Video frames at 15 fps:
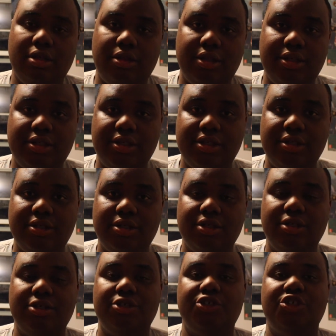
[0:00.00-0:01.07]
This is
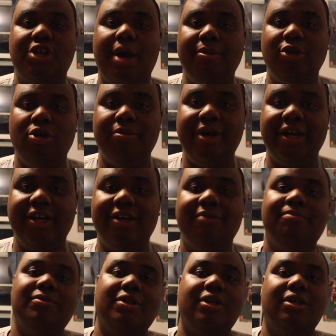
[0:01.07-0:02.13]
Shaman Omega,